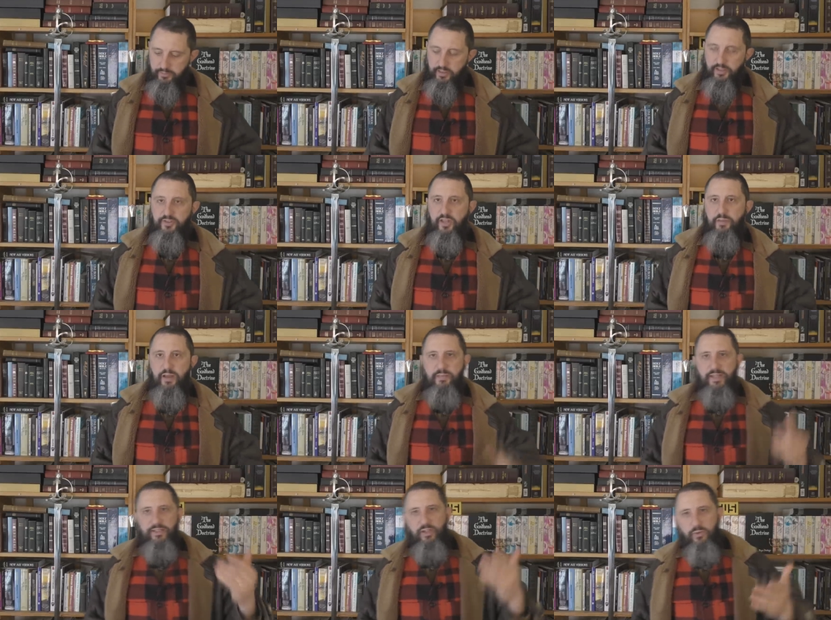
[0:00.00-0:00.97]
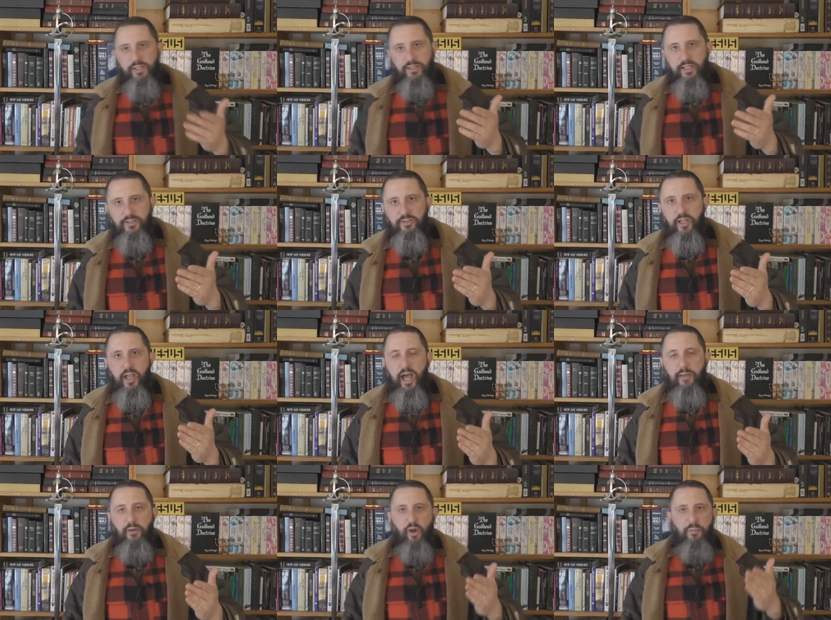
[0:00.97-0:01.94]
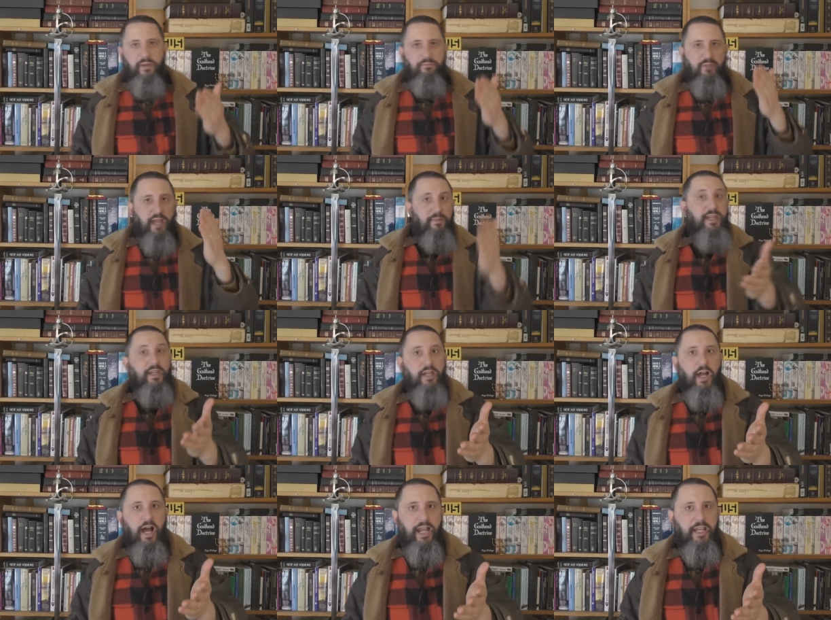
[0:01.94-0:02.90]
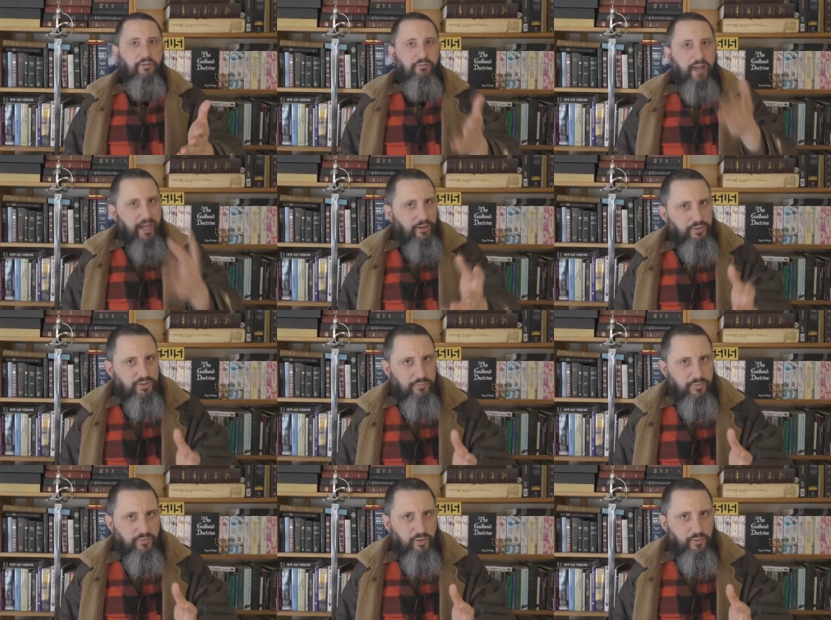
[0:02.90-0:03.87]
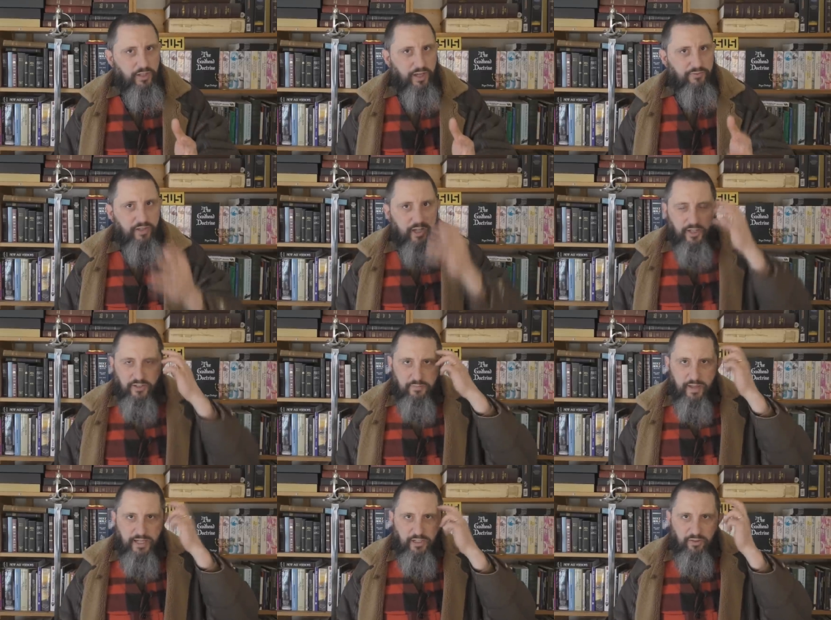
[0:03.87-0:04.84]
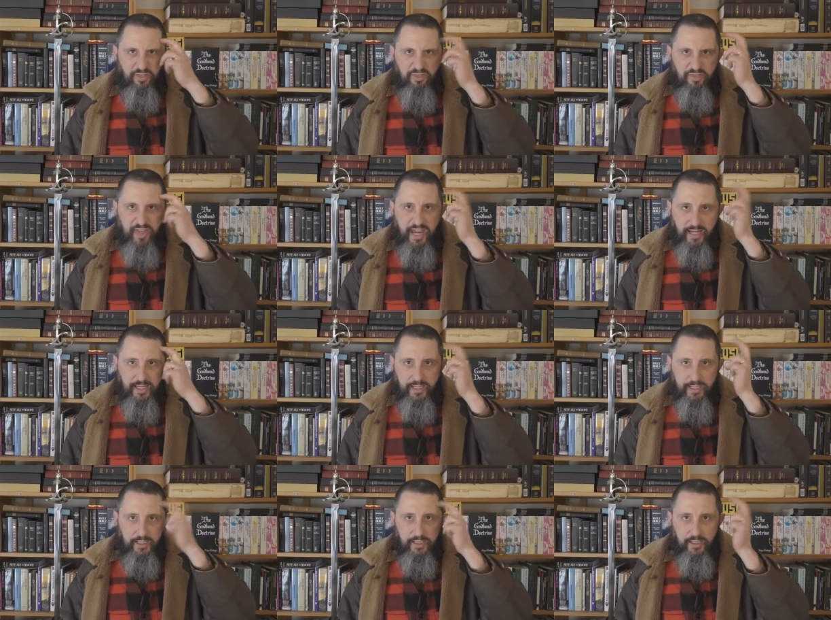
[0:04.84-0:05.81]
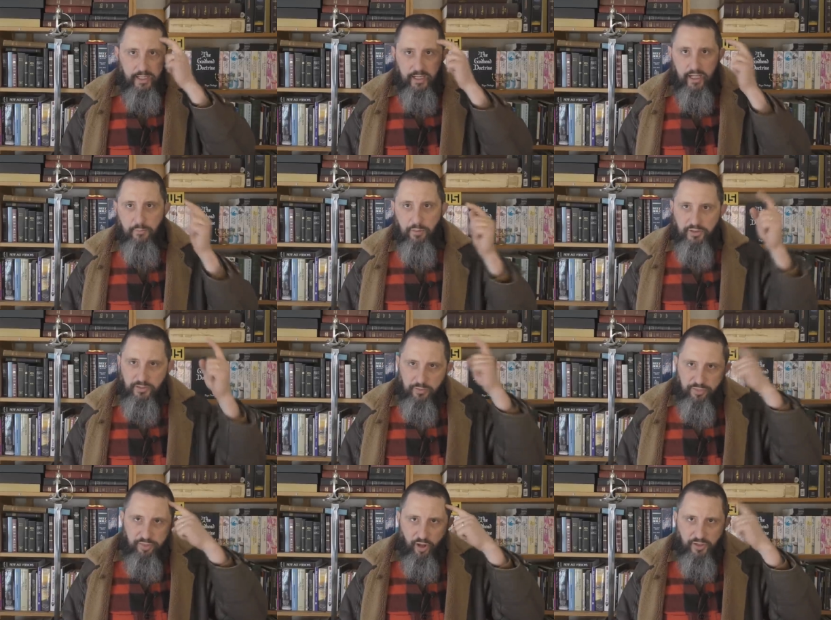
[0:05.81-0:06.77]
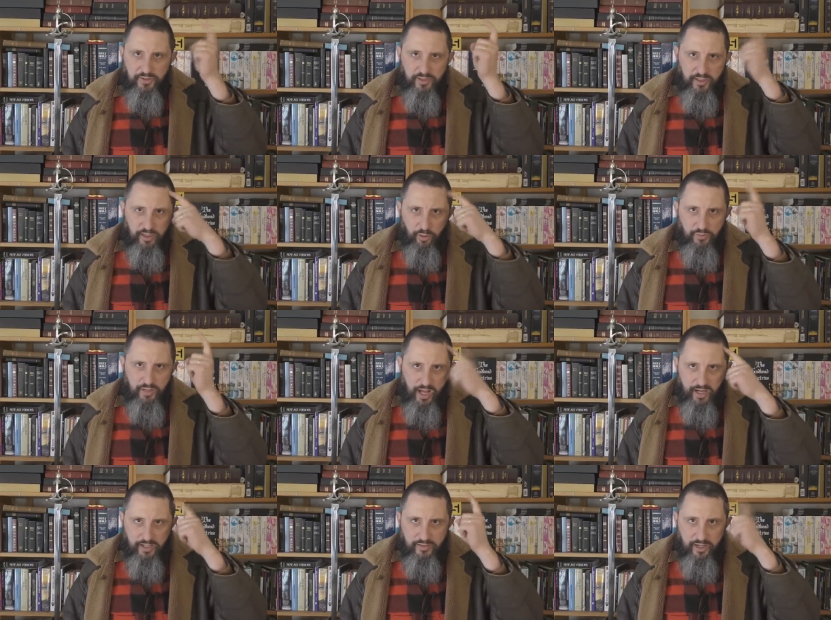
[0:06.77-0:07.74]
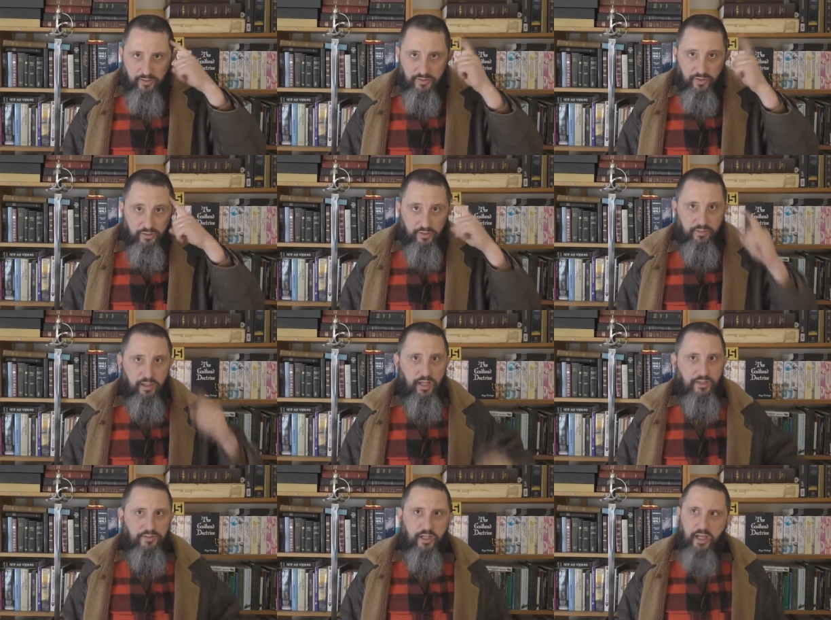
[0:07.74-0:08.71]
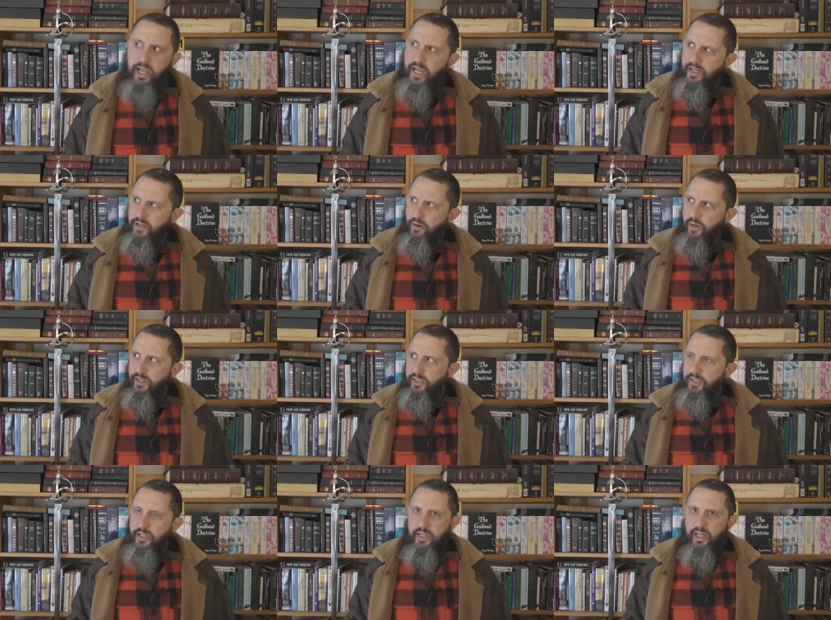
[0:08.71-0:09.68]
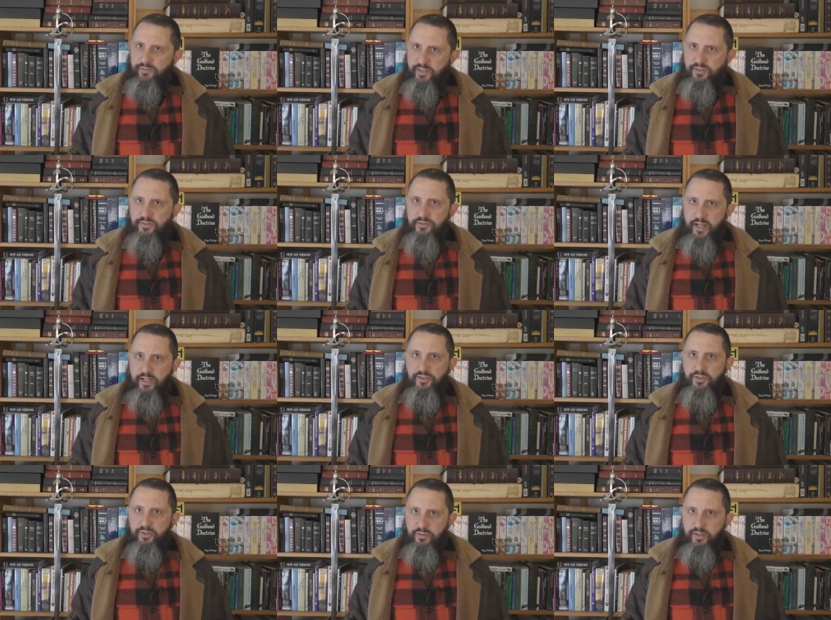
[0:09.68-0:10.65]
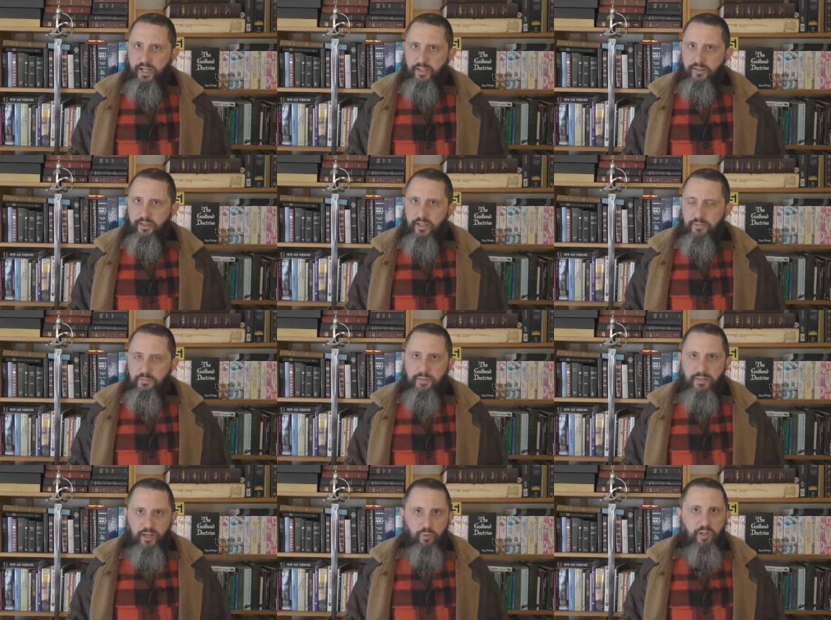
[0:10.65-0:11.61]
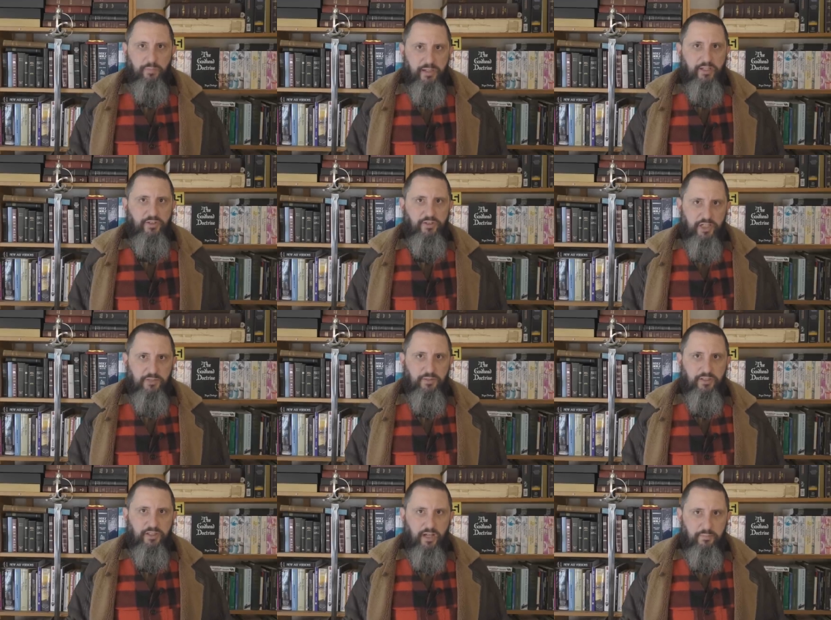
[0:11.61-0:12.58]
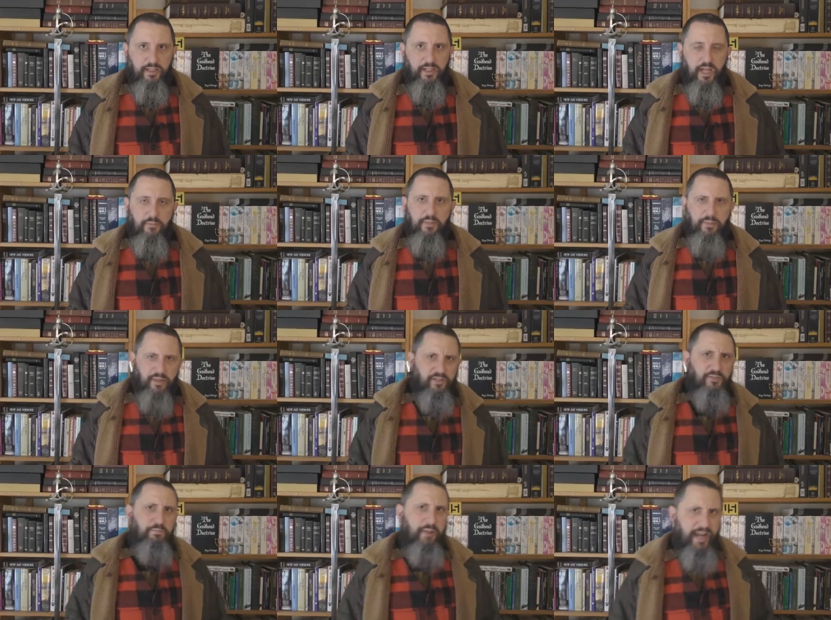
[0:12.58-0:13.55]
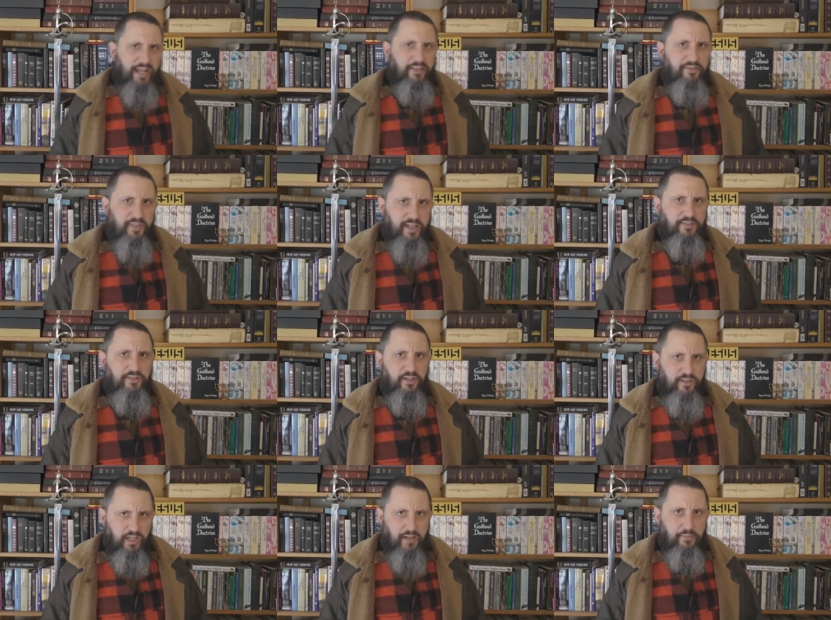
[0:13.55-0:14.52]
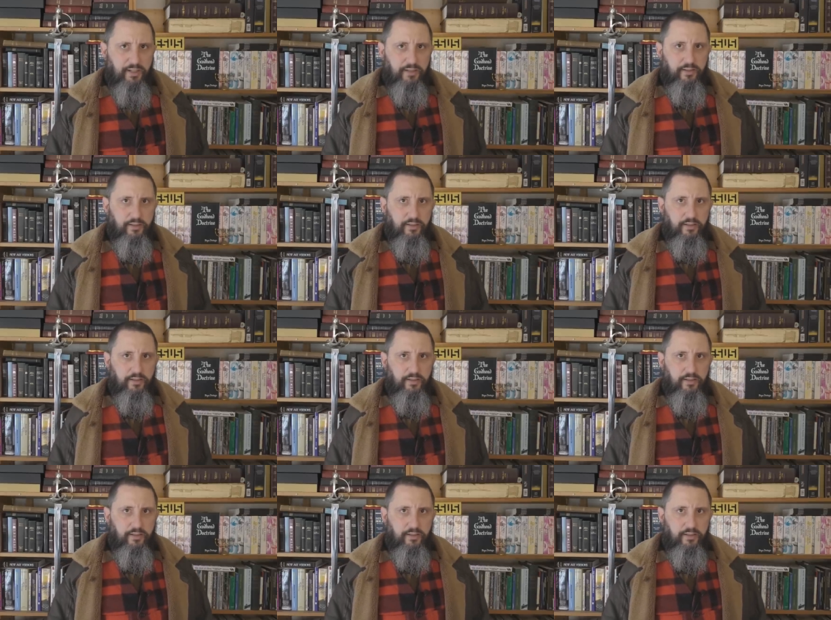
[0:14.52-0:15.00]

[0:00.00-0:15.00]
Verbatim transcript: And you see, by me doing this, I'm hoping maybe I can rattle some of you enough to make you think, put some thoughts into the old noggin there and start to realize, hey, you know what? If this nut is correct, maybe there will be a judgment coming. Maybe there's bad things that are coming.